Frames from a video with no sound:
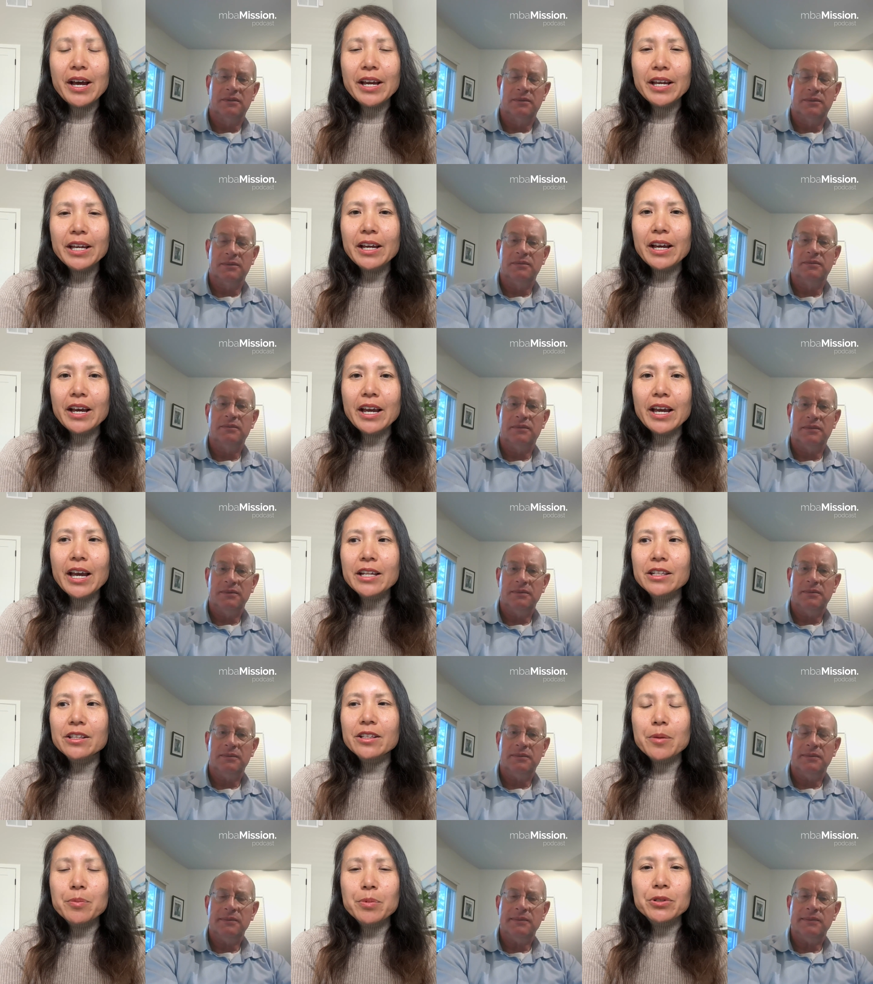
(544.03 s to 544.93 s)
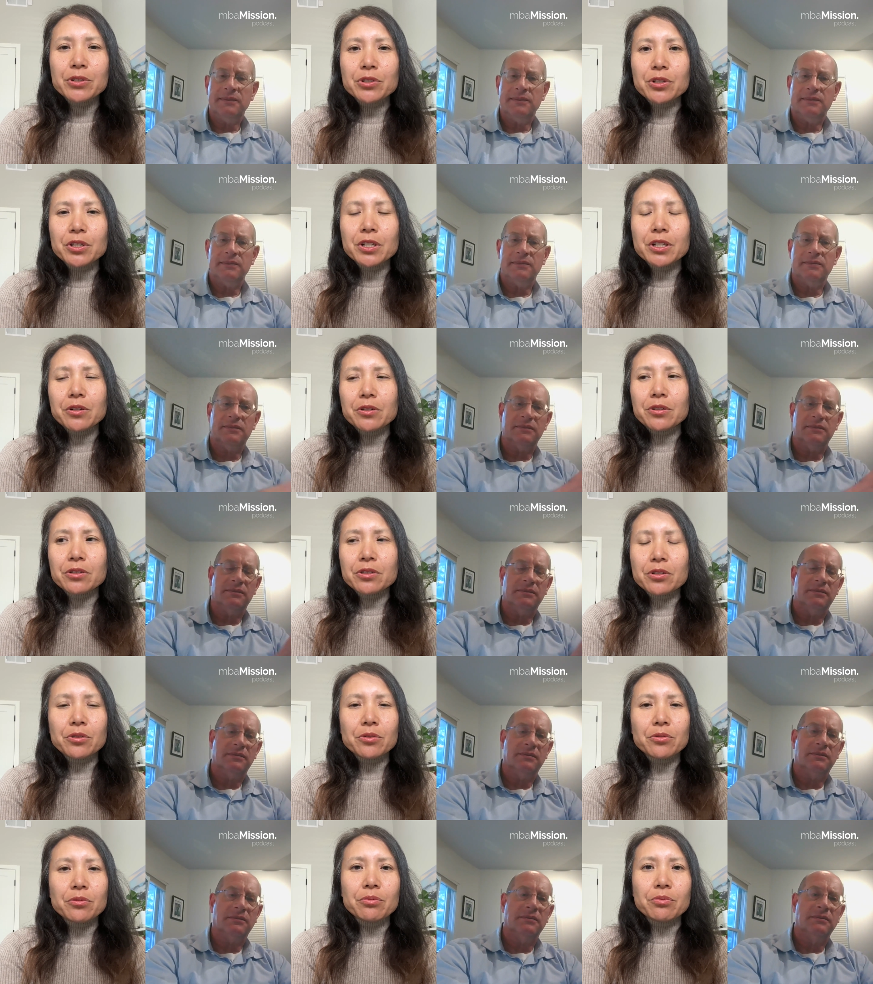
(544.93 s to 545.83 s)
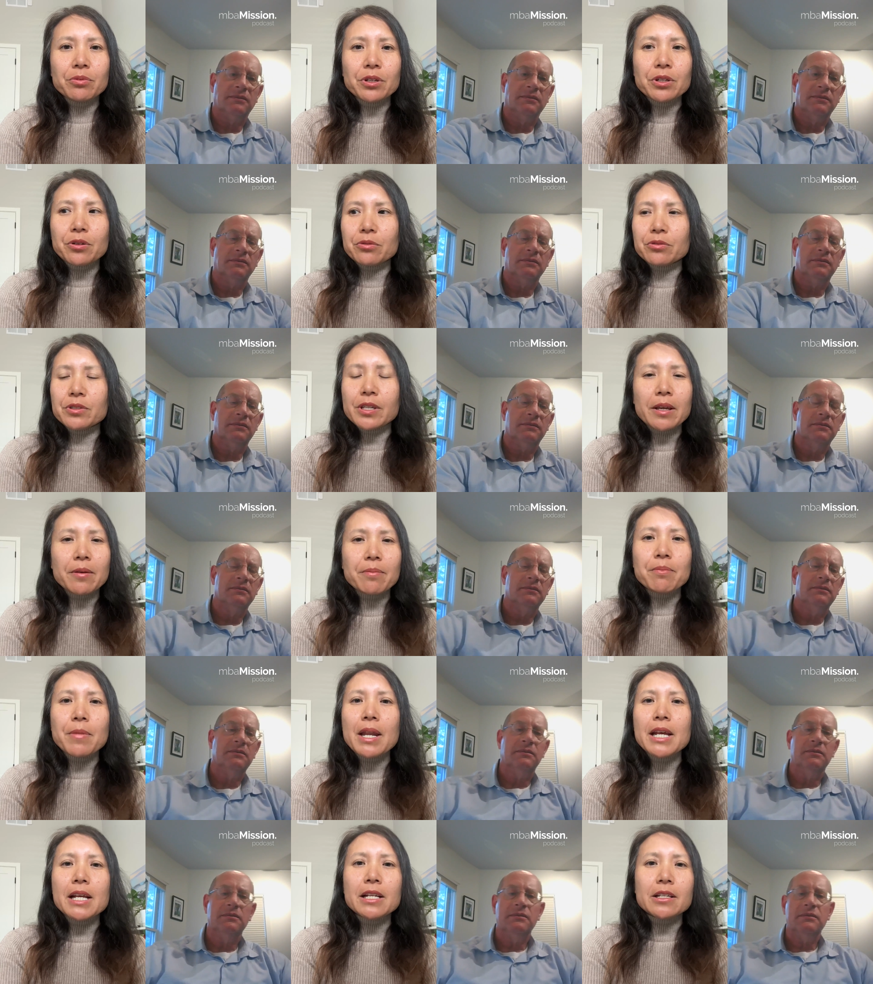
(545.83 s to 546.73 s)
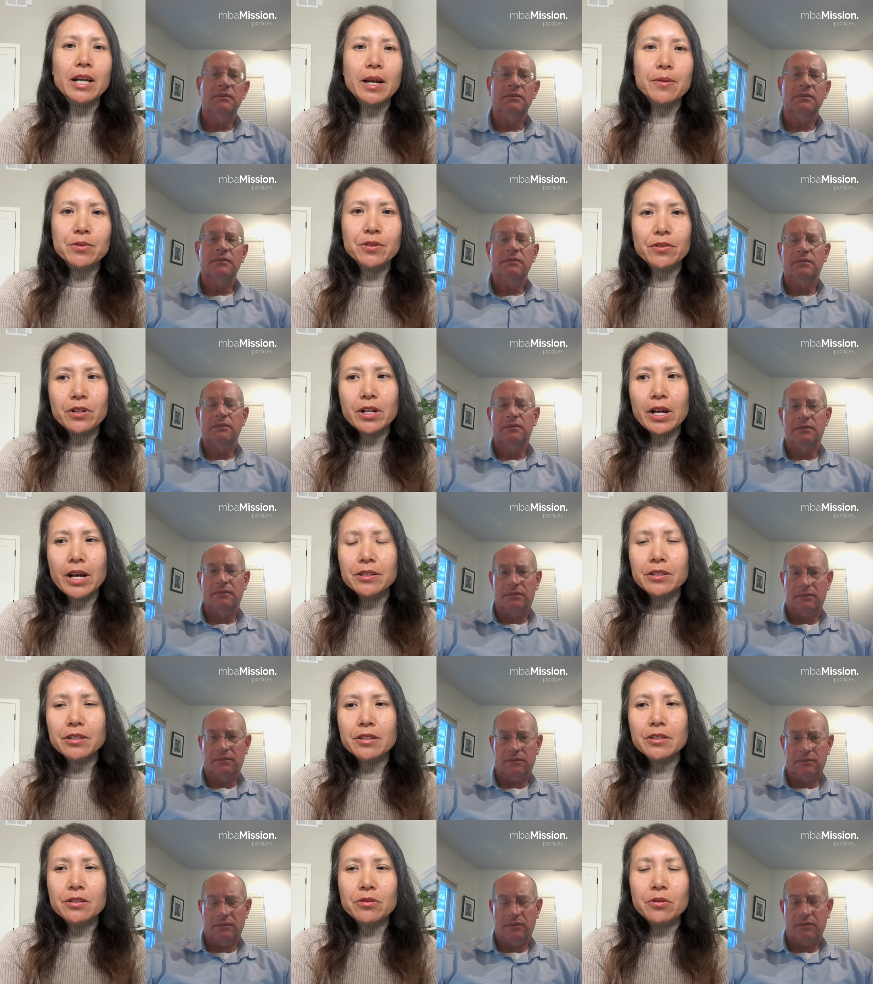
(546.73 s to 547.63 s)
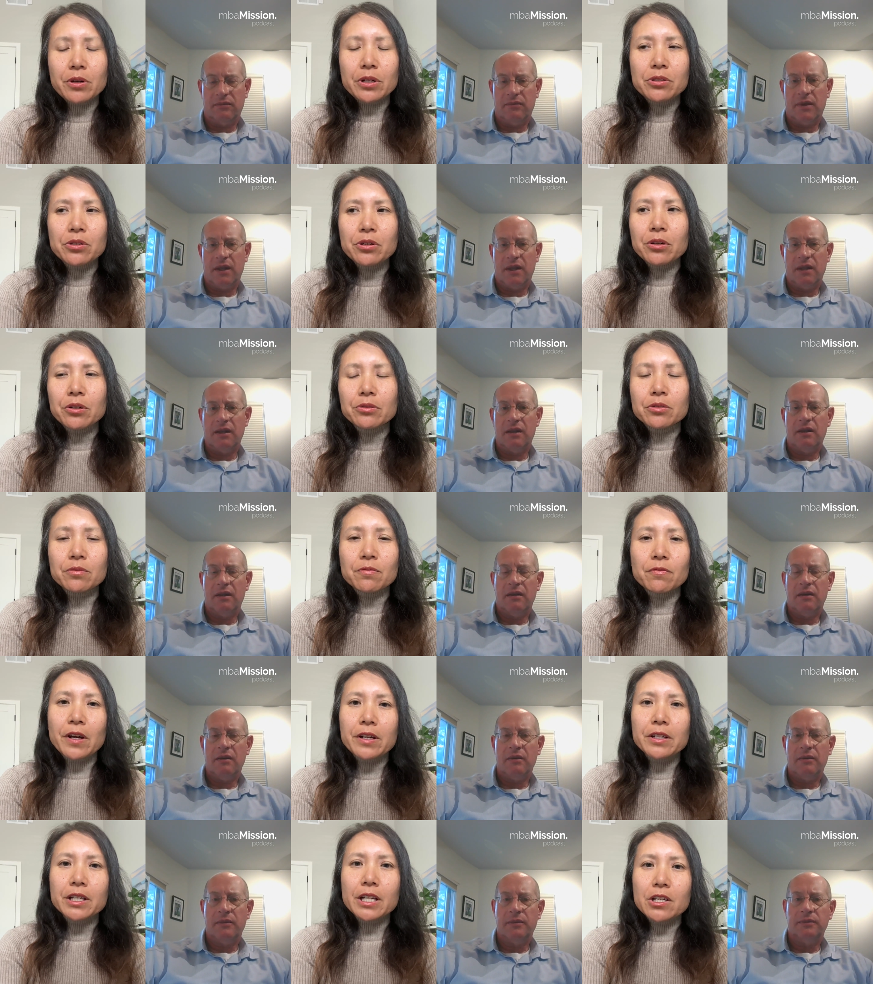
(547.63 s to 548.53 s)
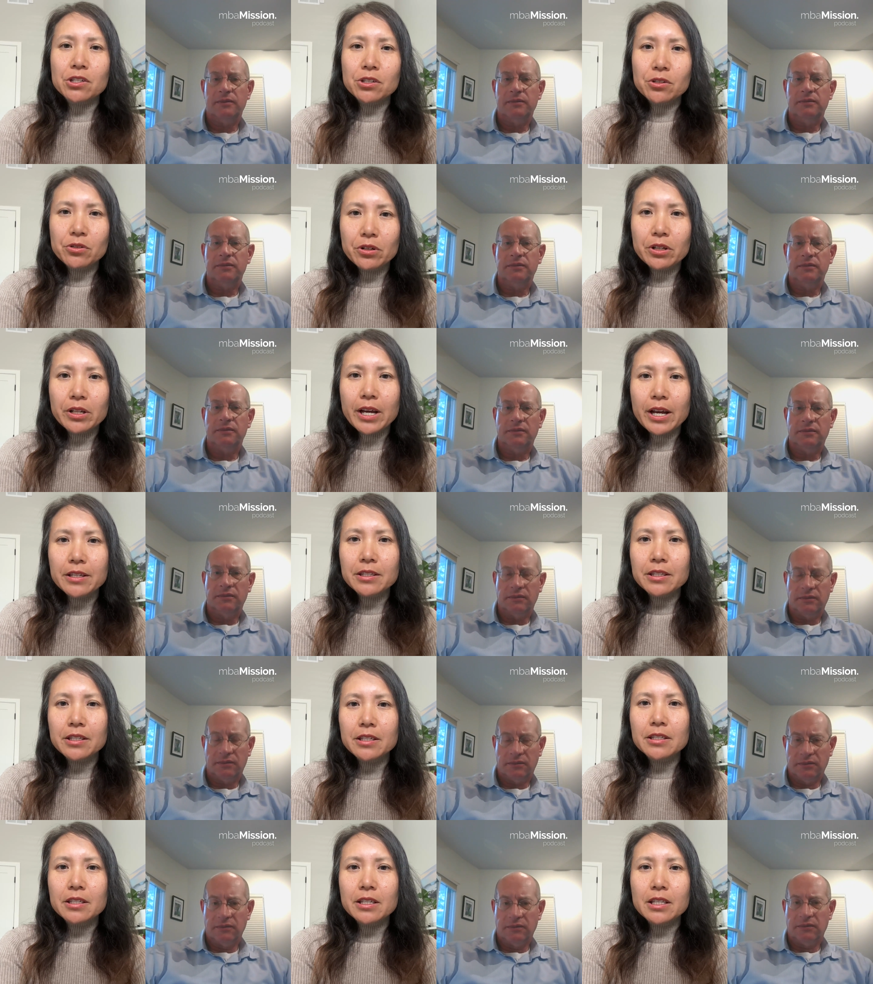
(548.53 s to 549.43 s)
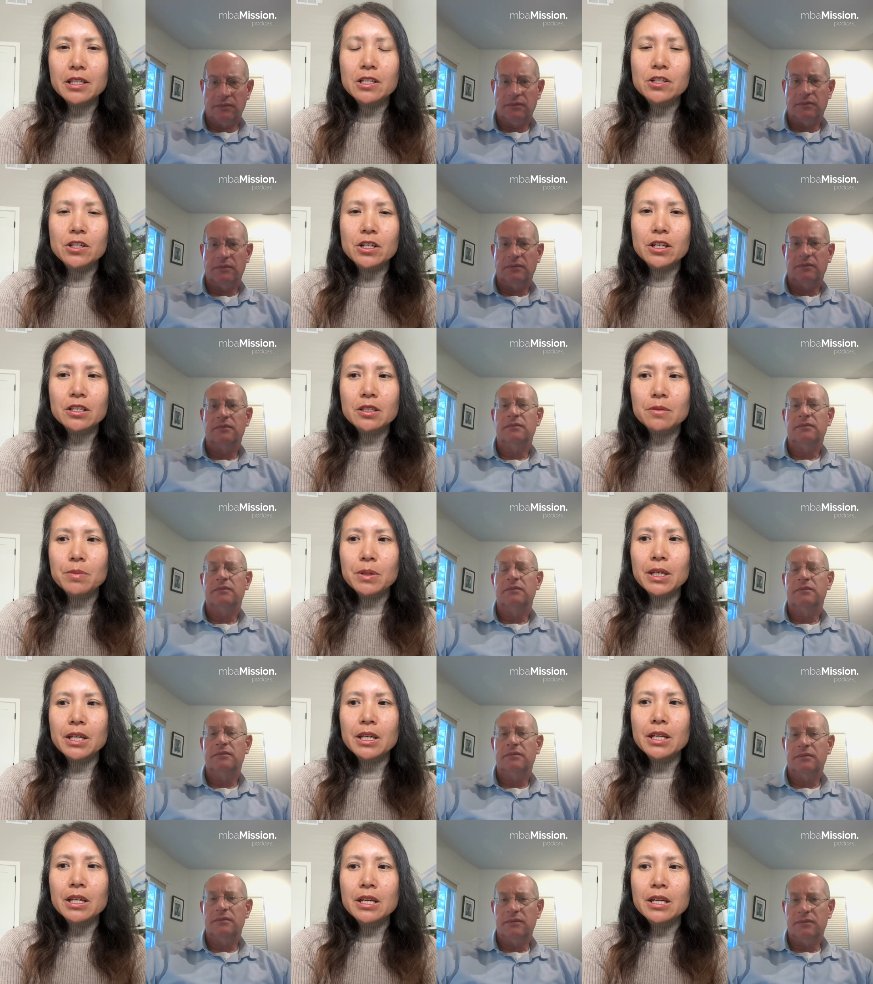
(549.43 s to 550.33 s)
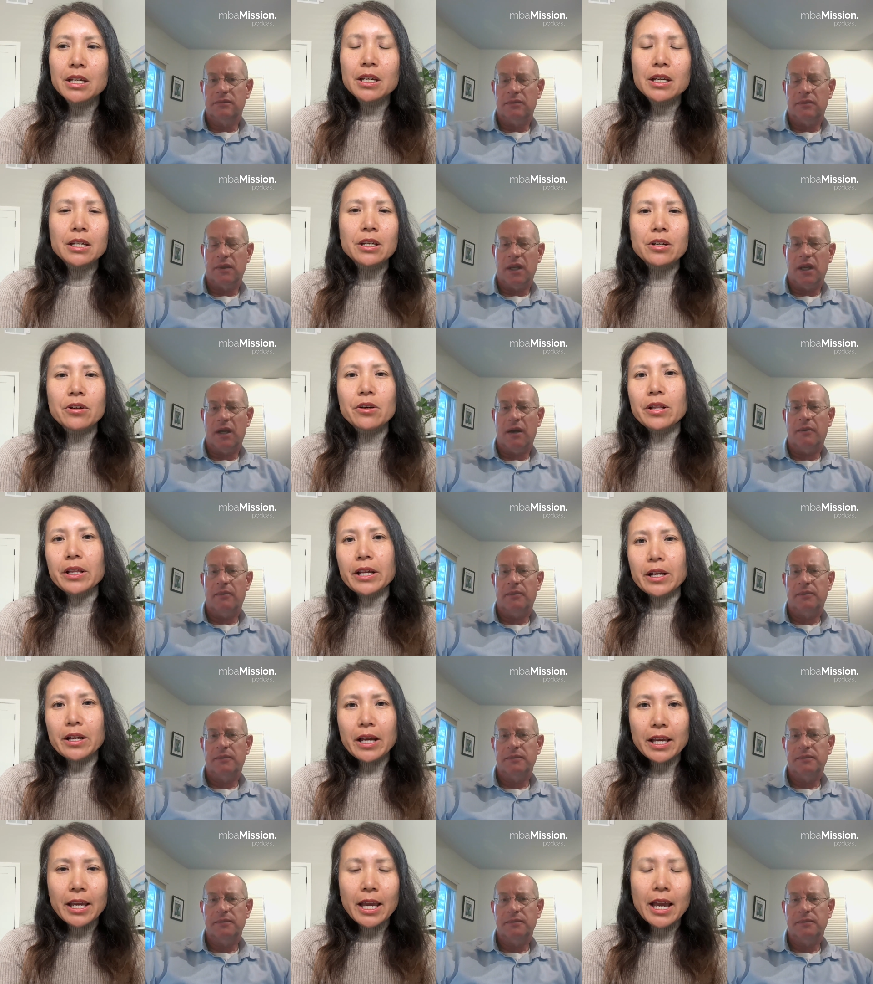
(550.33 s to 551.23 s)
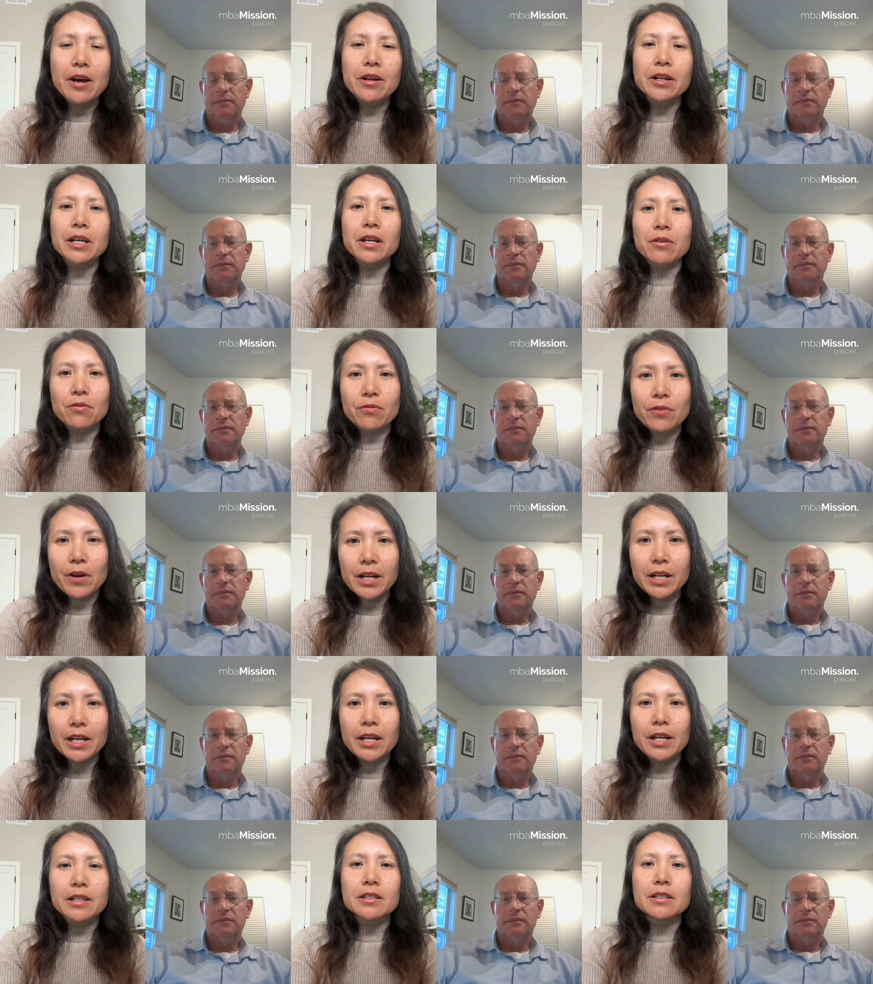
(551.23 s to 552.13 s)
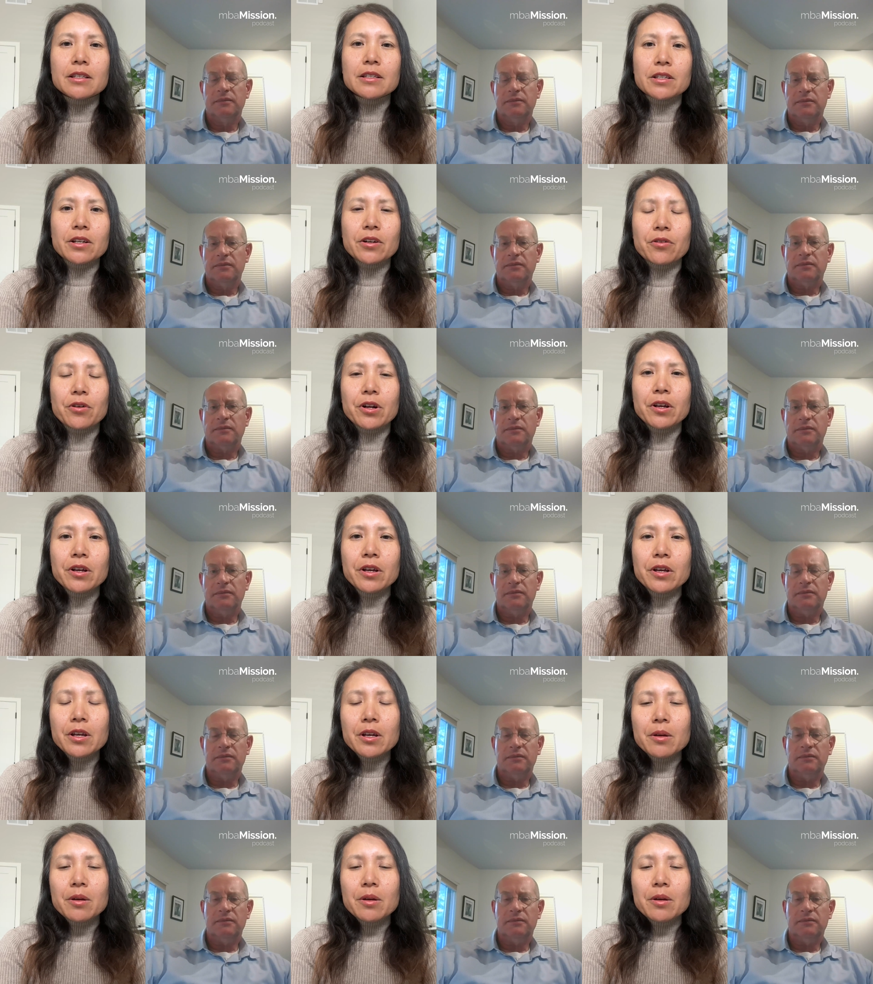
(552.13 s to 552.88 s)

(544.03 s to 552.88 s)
Speaker 1: I, I had the opportunity to, to, you know, take many types of classes. So I took foundational classes at the G S B, you know, like accounting, finance, et cetera.